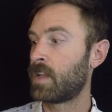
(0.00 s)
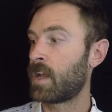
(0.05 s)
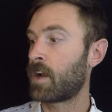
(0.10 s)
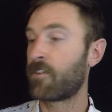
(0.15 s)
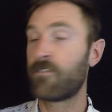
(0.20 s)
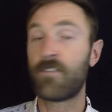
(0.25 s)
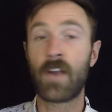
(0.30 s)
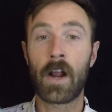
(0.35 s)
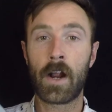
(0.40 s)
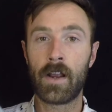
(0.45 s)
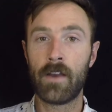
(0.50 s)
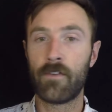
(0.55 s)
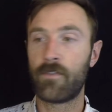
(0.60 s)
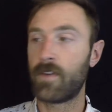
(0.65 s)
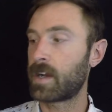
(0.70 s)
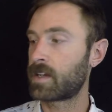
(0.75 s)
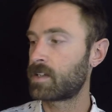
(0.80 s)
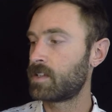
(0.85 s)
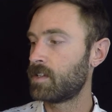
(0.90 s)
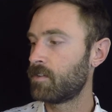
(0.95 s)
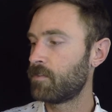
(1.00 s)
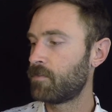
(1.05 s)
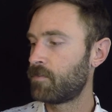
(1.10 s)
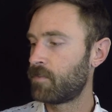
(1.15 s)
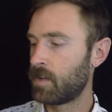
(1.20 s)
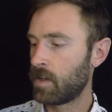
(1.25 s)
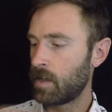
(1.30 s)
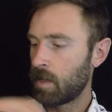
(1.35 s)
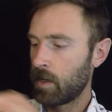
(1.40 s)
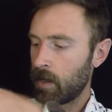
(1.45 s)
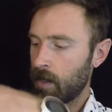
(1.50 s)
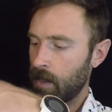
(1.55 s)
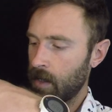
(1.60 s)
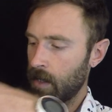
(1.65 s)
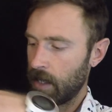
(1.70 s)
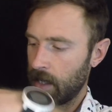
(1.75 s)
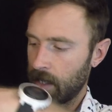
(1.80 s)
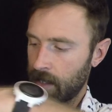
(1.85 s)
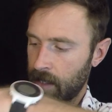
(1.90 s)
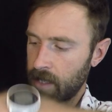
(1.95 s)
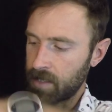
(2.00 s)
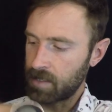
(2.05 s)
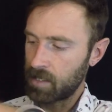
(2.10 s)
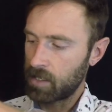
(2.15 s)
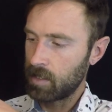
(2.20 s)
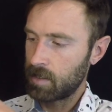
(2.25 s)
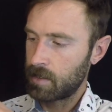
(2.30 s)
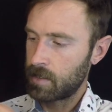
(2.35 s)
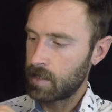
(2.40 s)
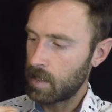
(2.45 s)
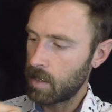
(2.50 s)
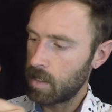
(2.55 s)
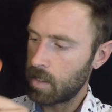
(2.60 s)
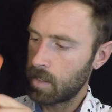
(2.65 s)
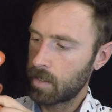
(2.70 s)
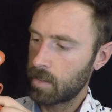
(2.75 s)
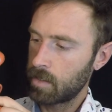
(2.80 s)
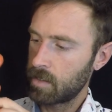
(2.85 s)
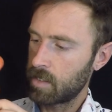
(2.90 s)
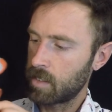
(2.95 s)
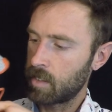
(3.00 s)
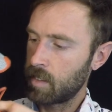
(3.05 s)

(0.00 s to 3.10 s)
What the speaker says: They're very effective. Gusseted tongue to